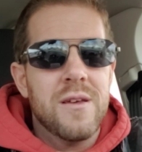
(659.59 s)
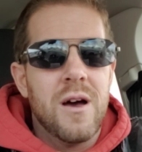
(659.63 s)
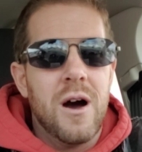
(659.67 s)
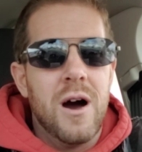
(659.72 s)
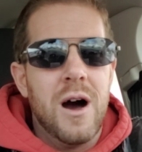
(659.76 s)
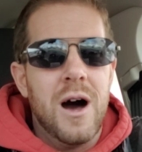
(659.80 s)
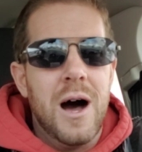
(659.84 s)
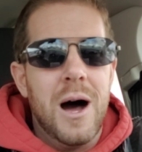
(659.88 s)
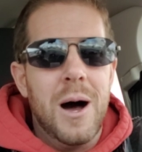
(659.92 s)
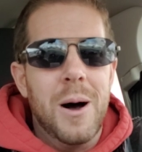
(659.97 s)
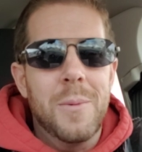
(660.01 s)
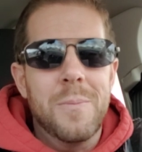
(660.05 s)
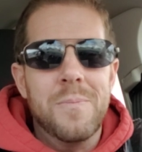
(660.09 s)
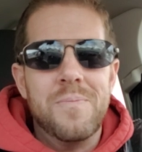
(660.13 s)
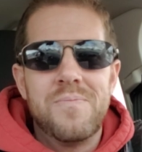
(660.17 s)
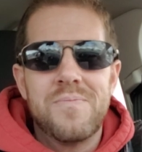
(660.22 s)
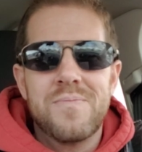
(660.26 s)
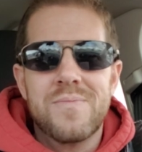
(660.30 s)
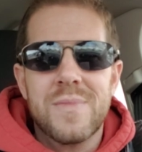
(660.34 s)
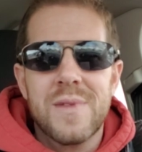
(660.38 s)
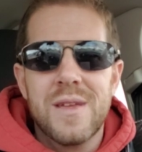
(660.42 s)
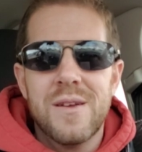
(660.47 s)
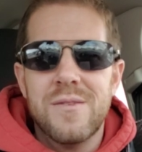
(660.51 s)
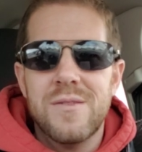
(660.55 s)

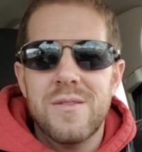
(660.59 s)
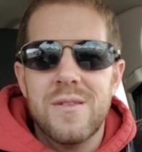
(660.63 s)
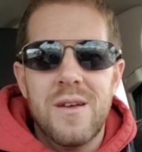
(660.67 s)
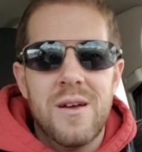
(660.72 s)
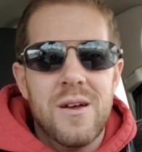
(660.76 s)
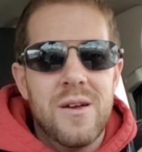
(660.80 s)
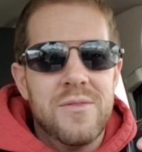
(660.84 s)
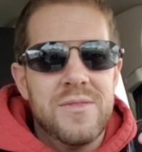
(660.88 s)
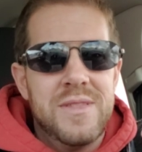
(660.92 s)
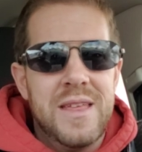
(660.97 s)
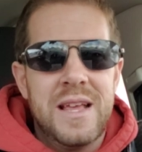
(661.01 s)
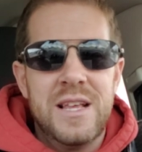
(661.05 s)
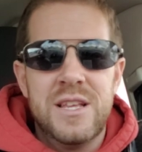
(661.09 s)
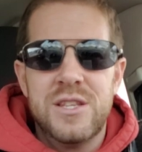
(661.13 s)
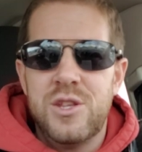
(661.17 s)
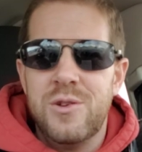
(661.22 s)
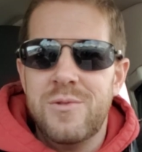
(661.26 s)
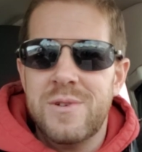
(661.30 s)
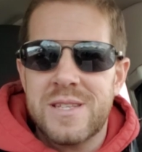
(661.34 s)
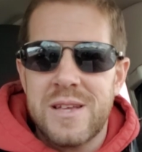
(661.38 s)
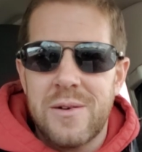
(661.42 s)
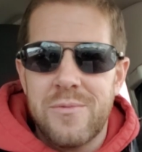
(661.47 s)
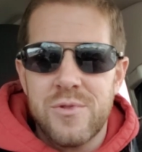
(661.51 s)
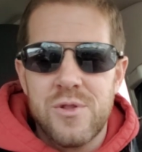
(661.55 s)

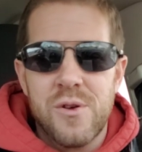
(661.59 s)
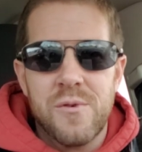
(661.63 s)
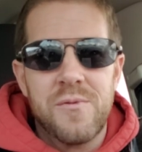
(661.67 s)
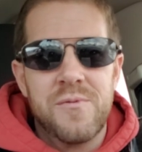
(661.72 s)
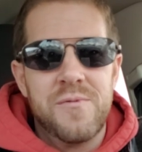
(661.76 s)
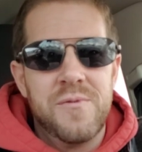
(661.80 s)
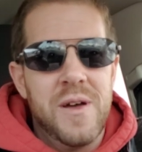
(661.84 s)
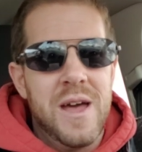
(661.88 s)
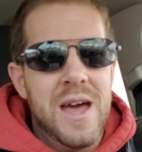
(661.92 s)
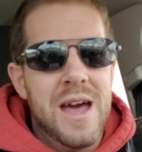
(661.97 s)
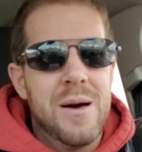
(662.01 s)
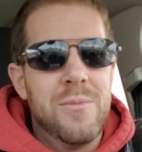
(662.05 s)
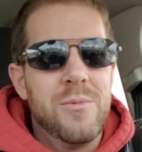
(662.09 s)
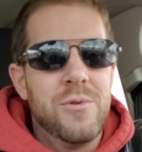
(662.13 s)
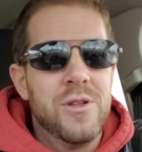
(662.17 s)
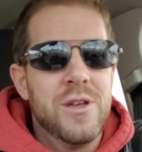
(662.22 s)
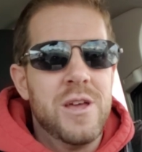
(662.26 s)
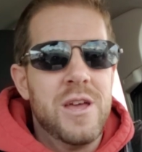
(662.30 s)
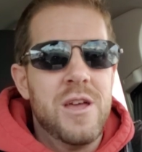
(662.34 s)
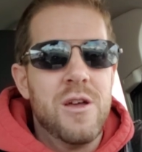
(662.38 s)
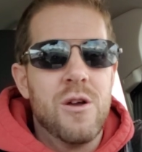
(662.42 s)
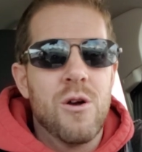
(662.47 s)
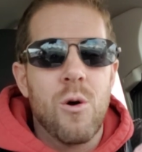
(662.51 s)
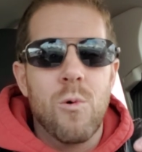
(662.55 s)
doing stuff with their
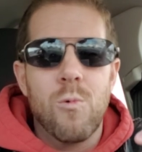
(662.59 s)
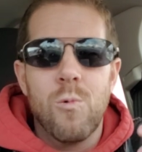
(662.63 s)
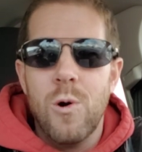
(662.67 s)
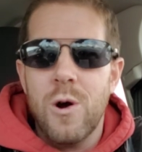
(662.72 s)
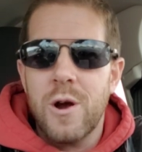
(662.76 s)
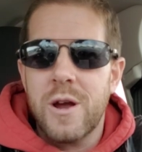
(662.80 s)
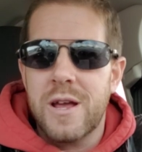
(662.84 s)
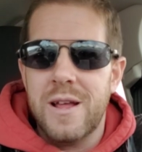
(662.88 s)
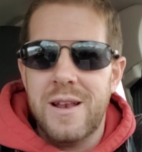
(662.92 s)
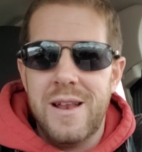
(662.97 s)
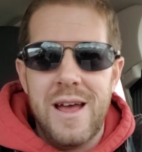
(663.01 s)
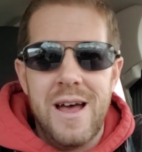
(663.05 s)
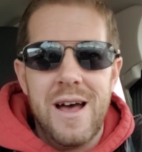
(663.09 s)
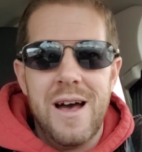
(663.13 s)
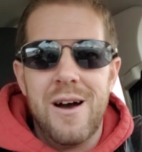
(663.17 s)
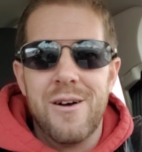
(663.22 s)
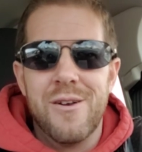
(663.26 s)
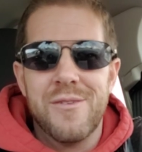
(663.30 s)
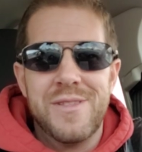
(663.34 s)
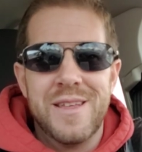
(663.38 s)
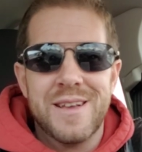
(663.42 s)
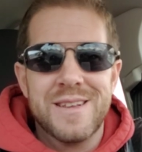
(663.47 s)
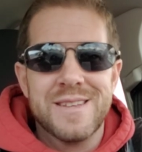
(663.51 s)
family or working out,